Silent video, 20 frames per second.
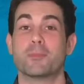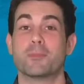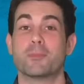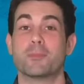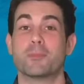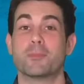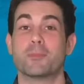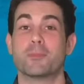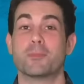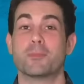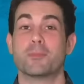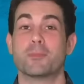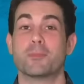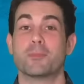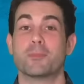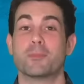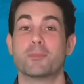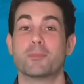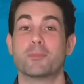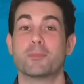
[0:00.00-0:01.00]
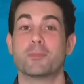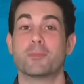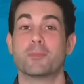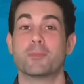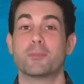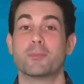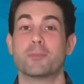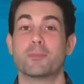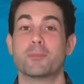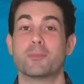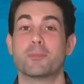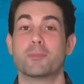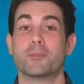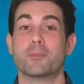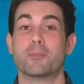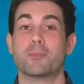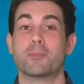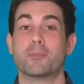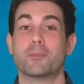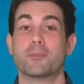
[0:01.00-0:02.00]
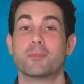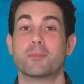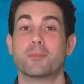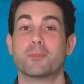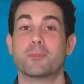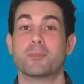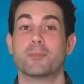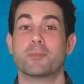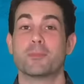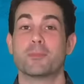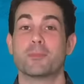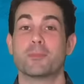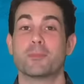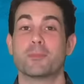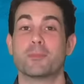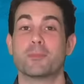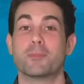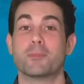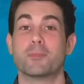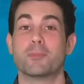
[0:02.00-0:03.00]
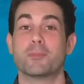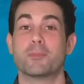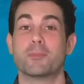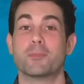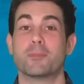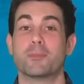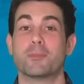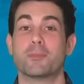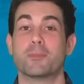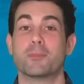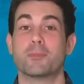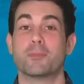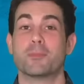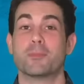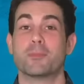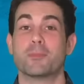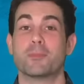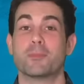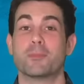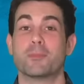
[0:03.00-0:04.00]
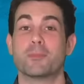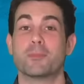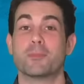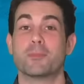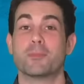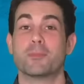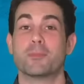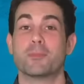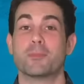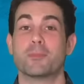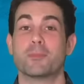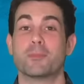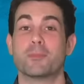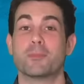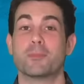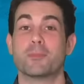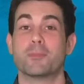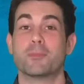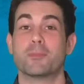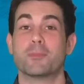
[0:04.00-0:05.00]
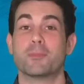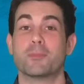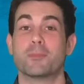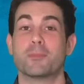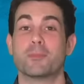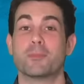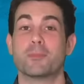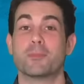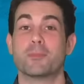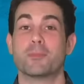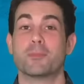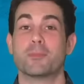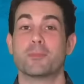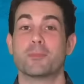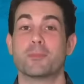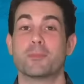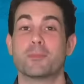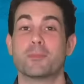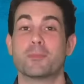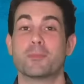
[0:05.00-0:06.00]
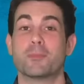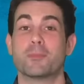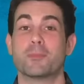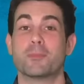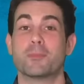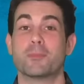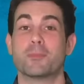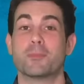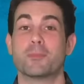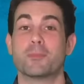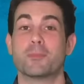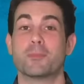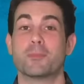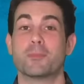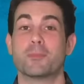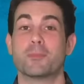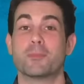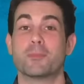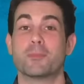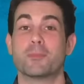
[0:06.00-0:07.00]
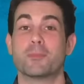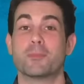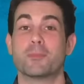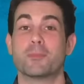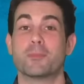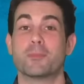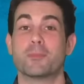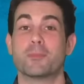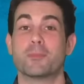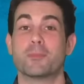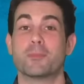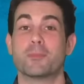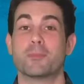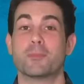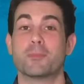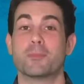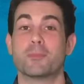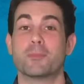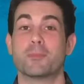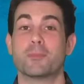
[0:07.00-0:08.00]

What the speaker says: This person isn't speaking.